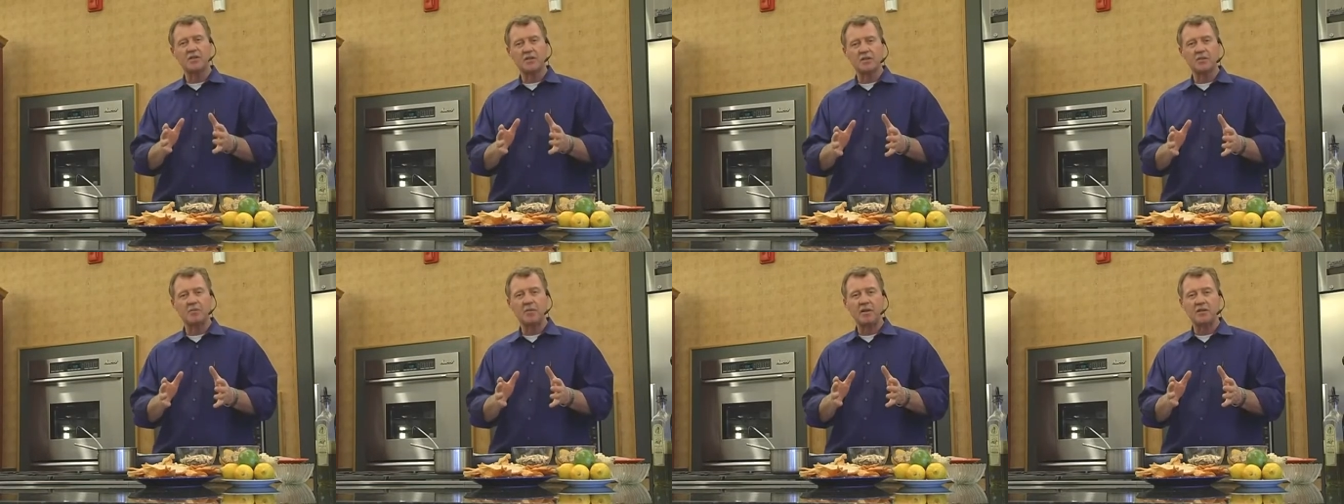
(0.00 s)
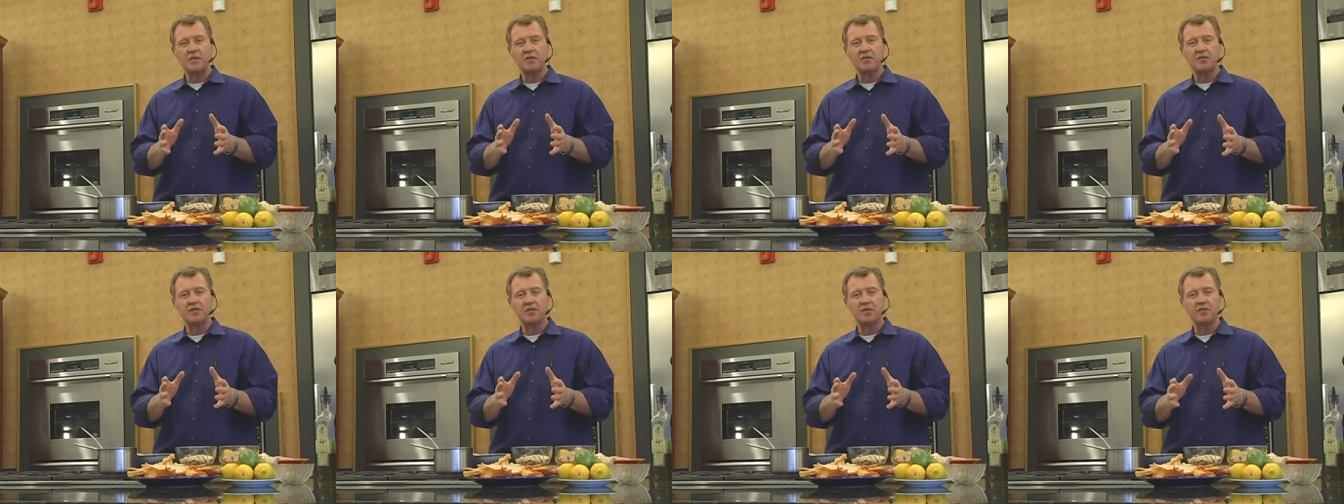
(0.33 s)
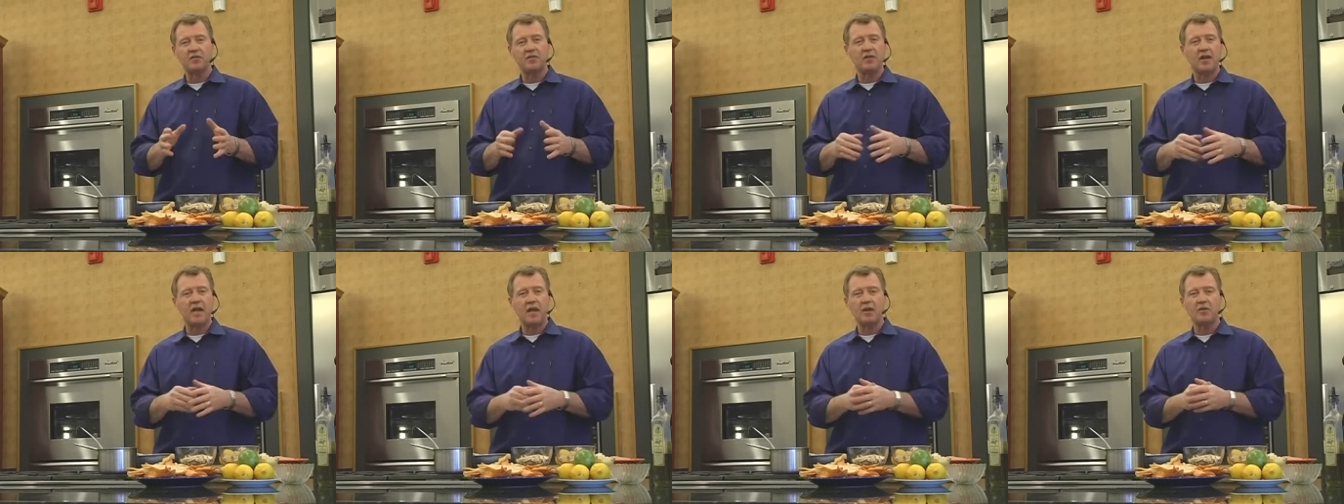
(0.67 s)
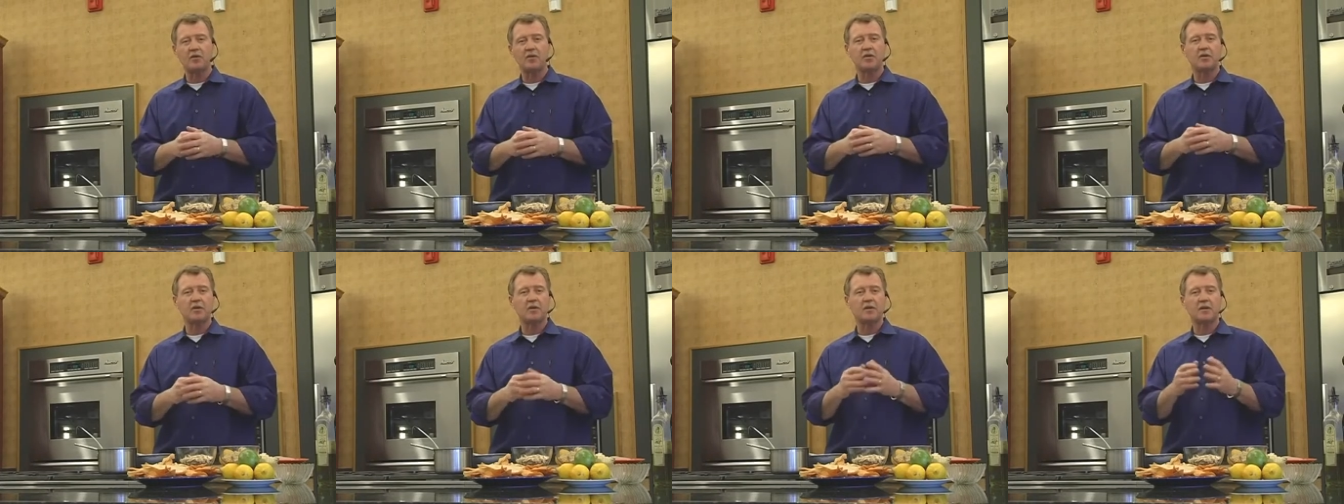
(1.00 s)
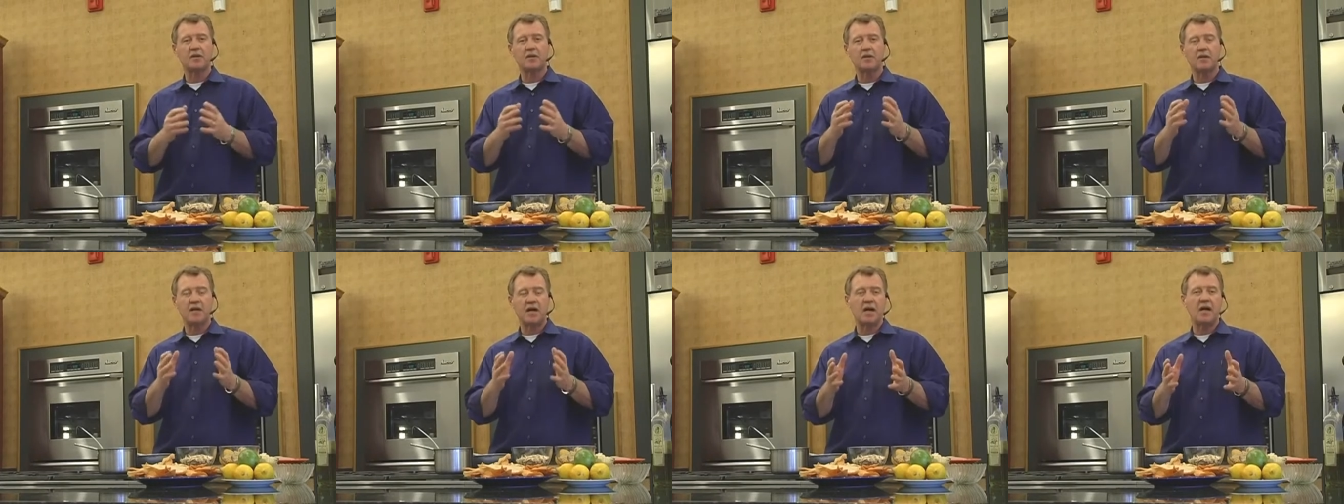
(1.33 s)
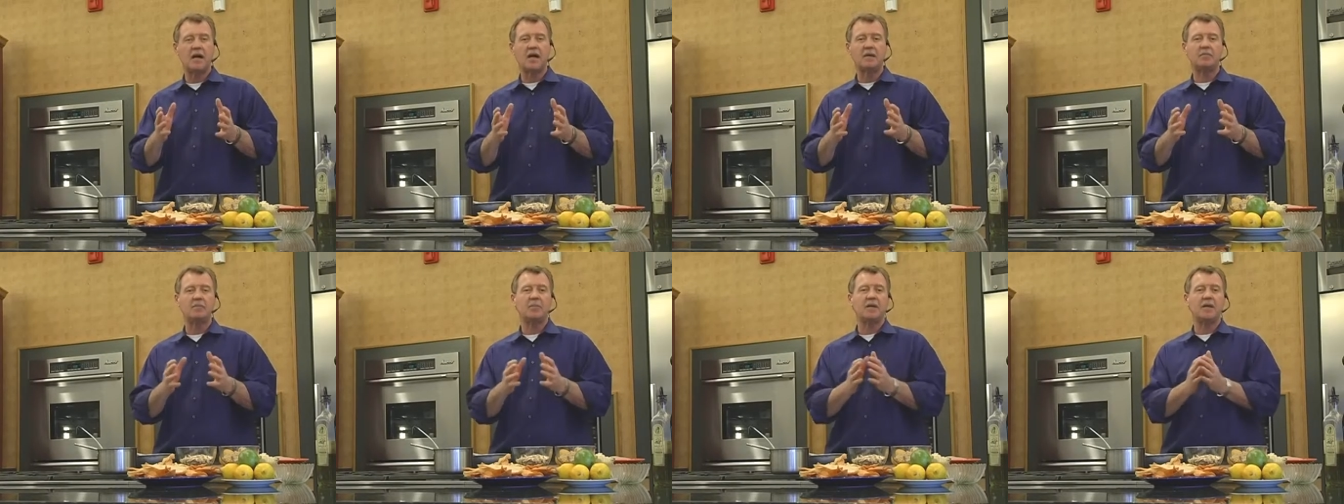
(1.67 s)
expensive than flounder and
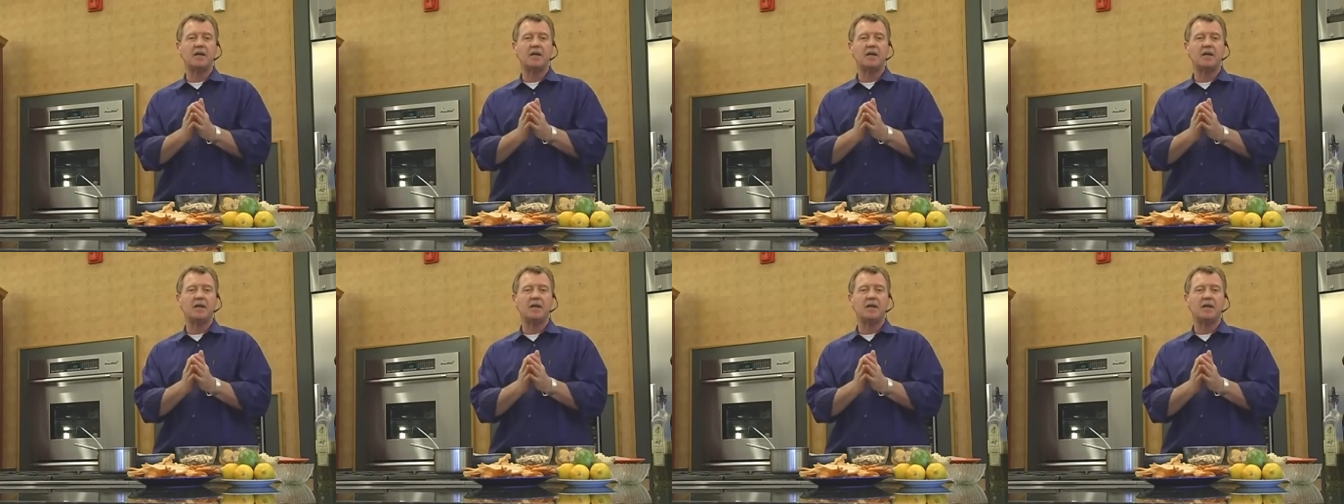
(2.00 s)
cod,